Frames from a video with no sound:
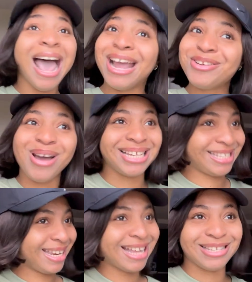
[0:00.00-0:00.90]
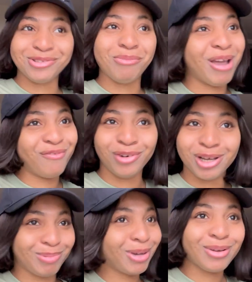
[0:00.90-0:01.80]
I know I say that in all my
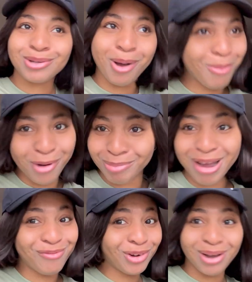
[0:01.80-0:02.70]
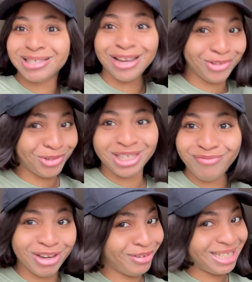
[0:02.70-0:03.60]
vlogs because come on, my vlogs are usually
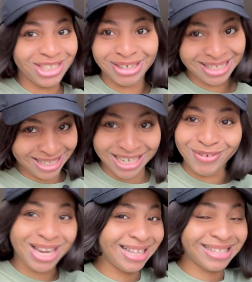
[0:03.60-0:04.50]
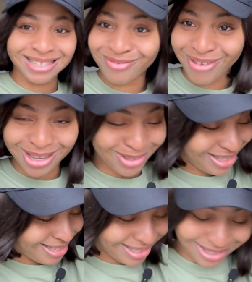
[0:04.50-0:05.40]
very interesting. If you can testify to
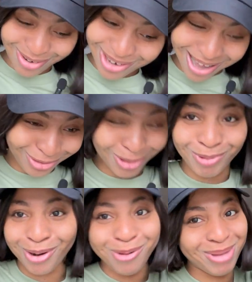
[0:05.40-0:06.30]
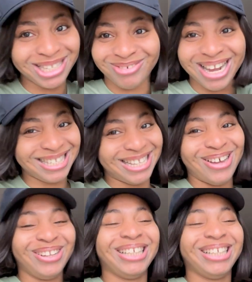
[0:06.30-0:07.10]
this, oh yeah, drop your comments right now.